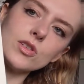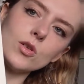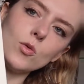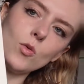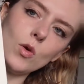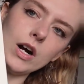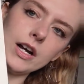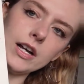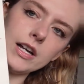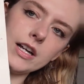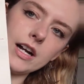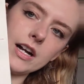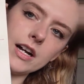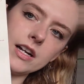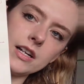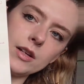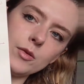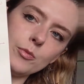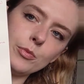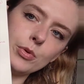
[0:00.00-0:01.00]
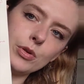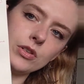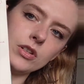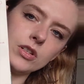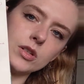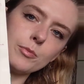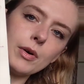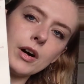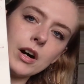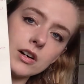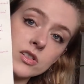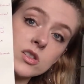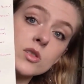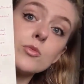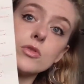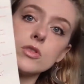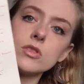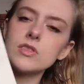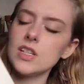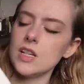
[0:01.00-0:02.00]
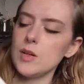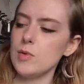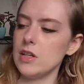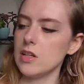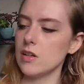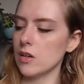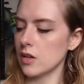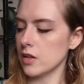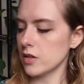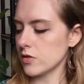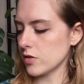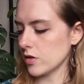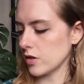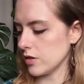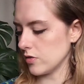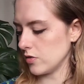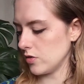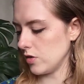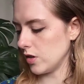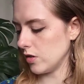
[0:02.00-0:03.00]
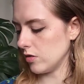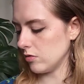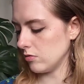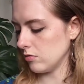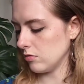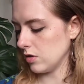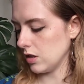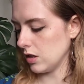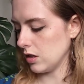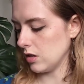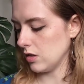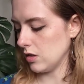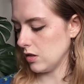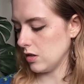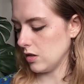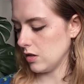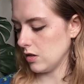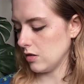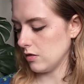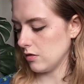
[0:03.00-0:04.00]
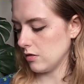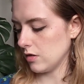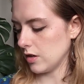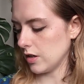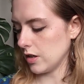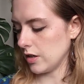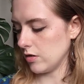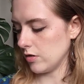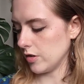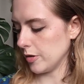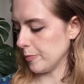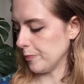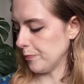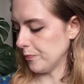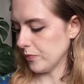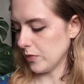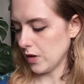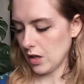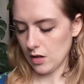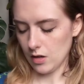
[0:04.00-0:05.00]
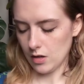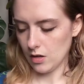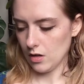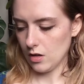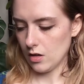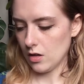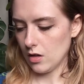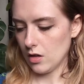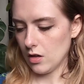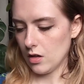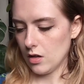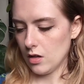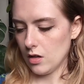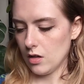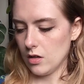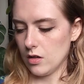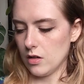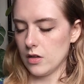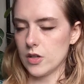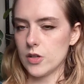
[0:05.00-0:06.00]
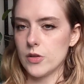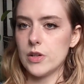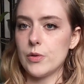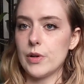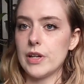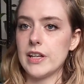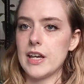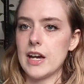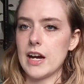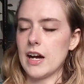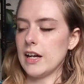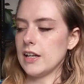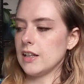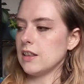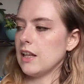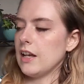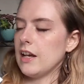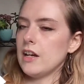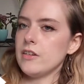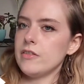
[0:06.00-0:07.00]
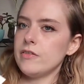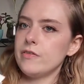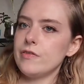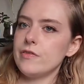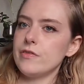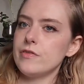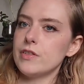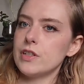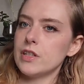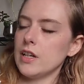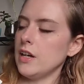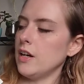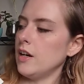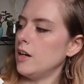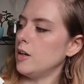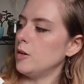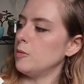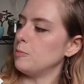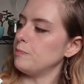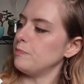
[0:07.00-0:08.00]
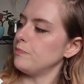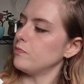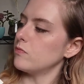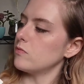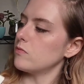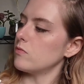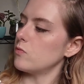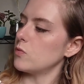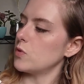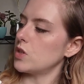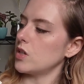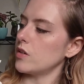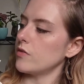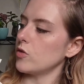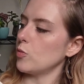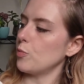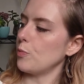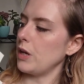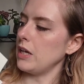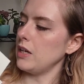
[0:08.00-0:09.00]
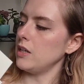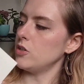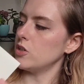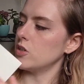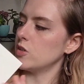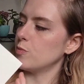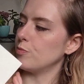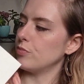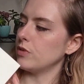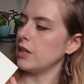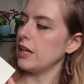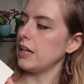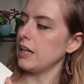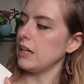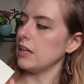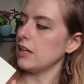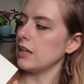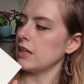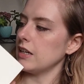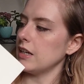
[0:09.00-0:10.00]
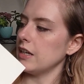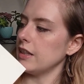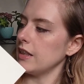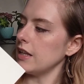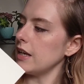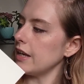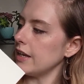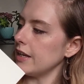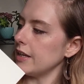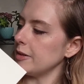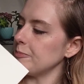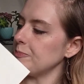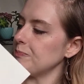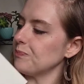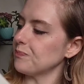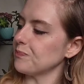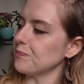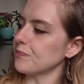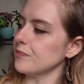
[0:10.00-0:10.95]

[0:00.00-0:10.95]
why I put possible TBRs, because you know, I don't know. So anyway, yeah, I left several pages blank, and then